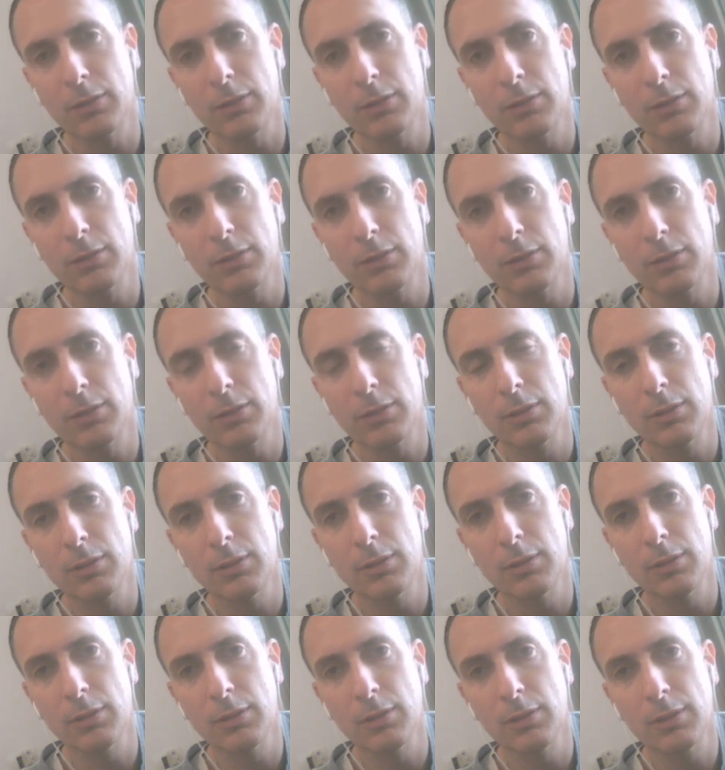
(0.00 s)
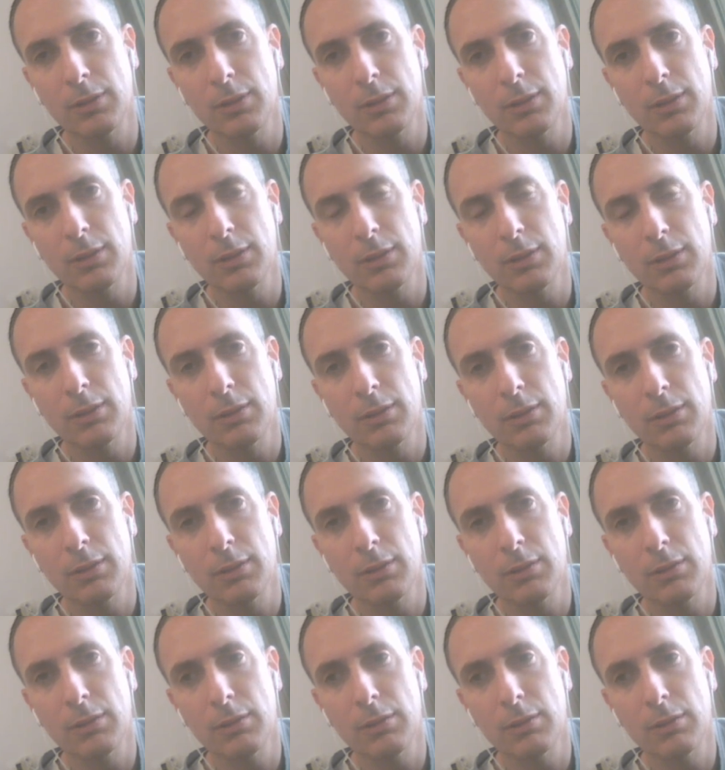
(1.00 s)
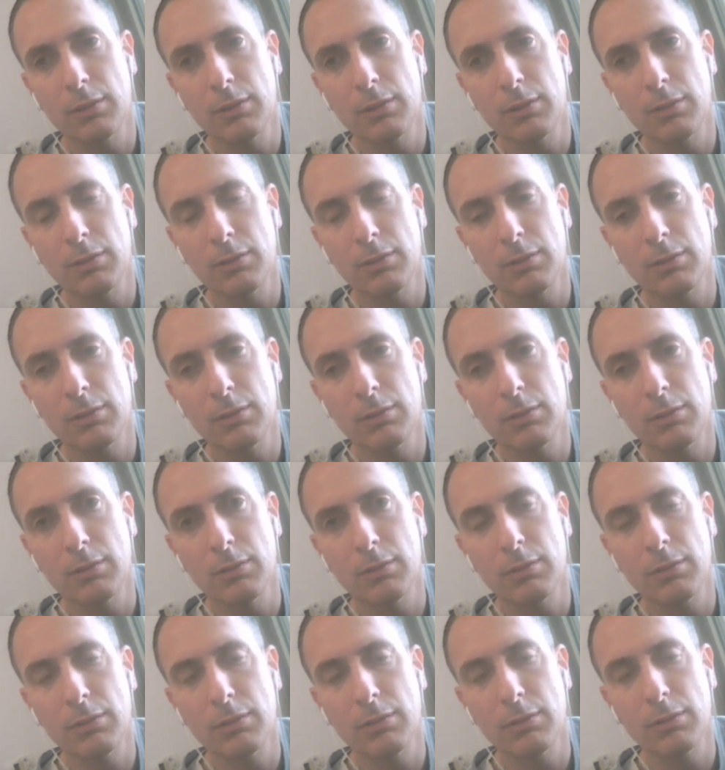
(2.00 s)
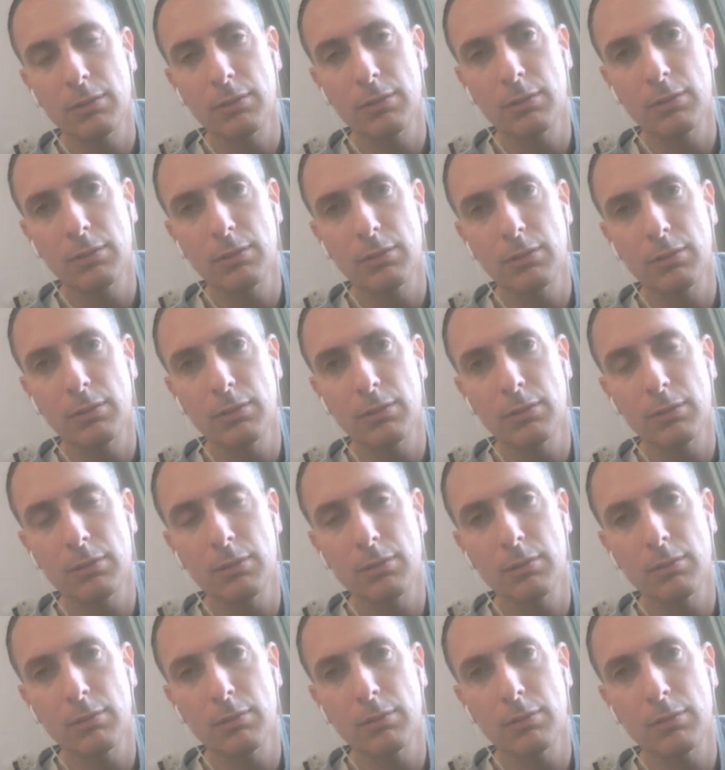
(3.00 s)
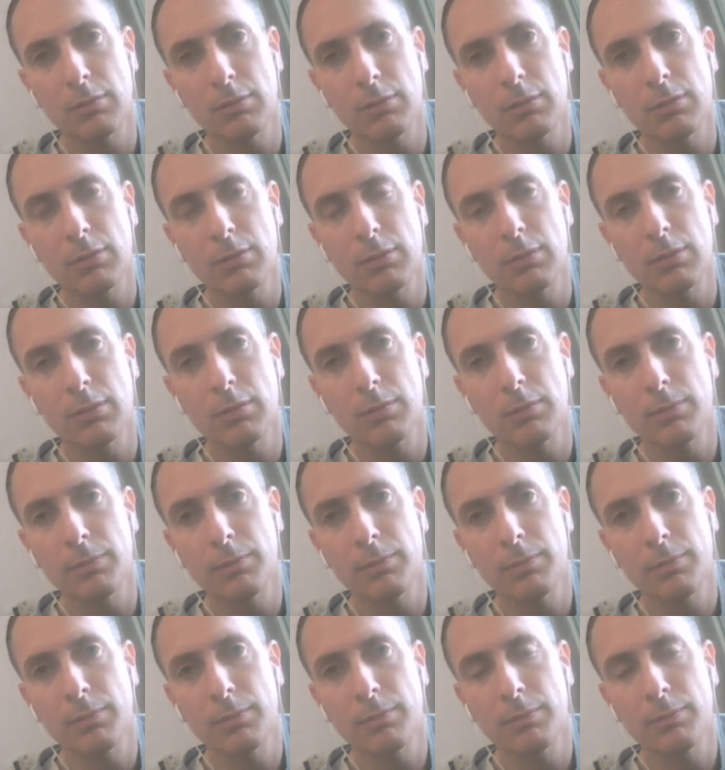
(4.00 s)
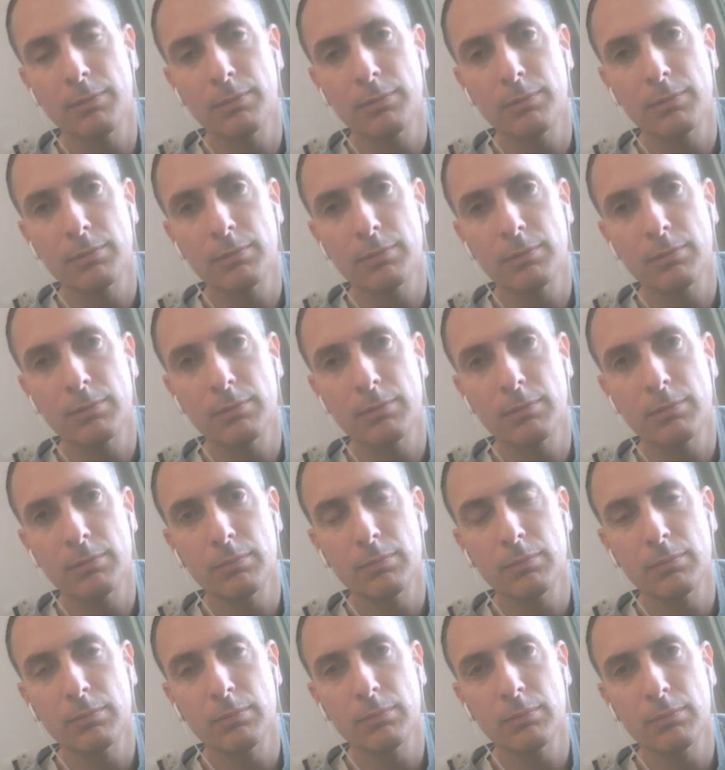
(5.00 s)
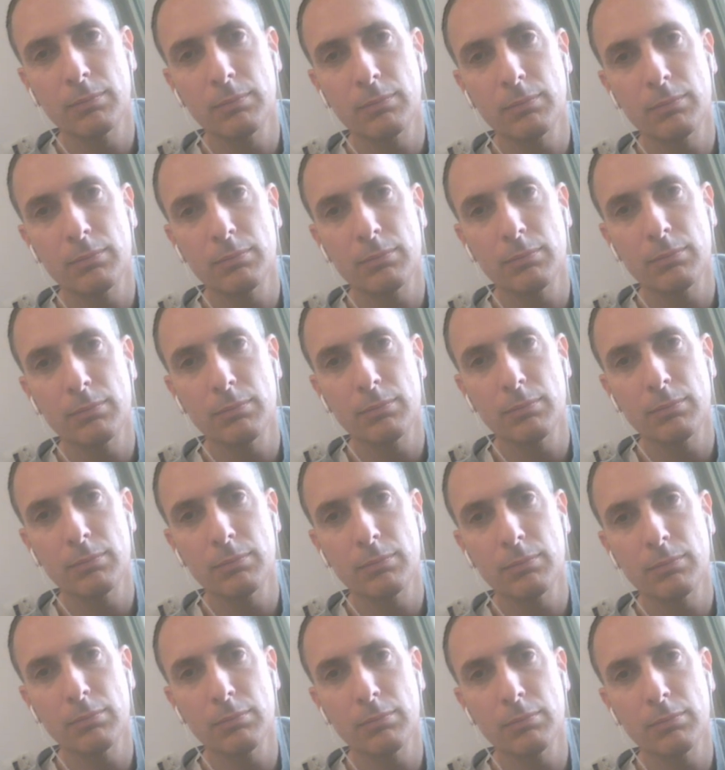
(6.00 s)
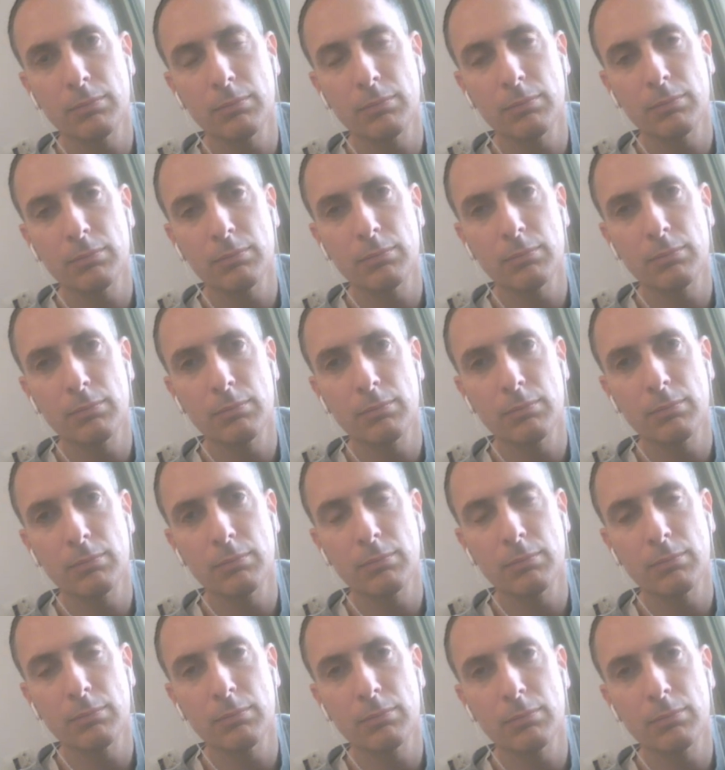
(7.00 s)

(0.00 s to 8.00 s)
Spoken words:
(silent)